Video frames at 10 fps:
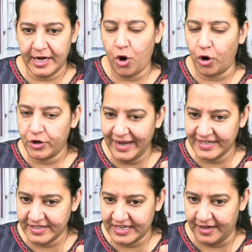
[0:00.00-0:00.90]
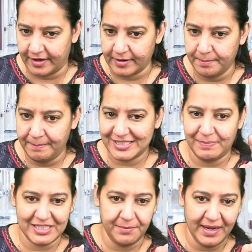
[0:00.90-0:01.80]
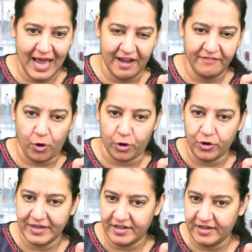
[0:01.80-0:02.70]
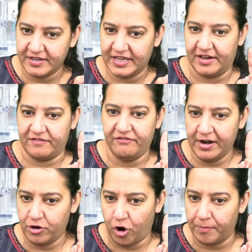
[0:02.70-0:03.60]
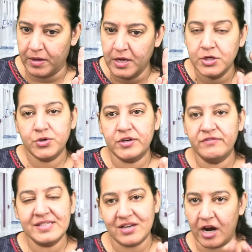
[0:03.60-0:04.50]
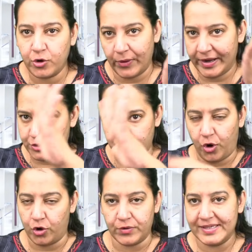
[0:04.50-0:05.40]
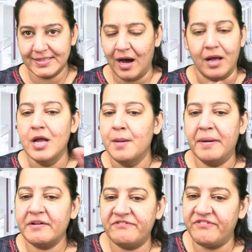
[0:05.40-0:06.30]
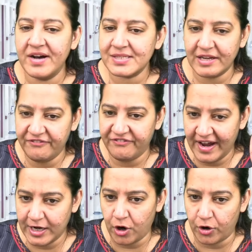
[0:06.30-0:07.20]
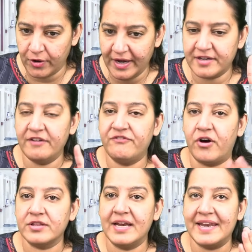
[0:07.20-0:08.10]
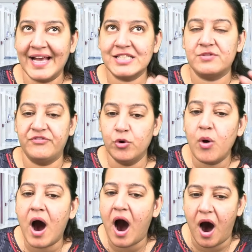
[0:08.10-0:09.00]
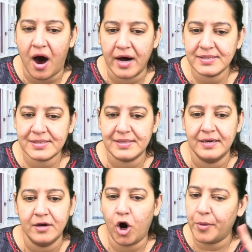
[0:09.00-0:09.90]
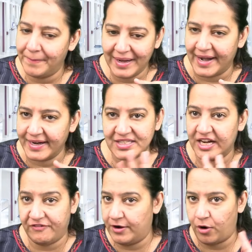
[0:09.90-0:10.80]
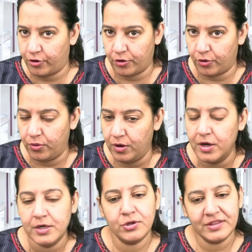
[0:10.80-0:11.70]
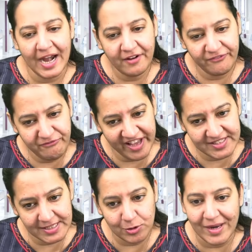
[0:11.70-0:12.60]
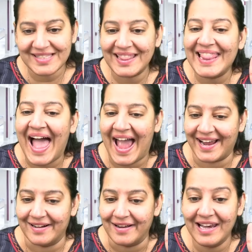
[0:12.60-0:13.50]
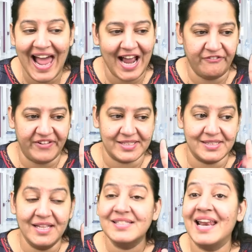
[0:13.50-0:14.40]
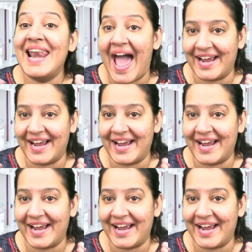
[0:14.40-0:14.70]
inoculate it here, my specimen, I have inoculated it here, 1 drop. So, it will start growing into colonies now. But first, if I inoculate it for the next few hours or minutes, it will not grow. So, that phase is known as lag phase. There is a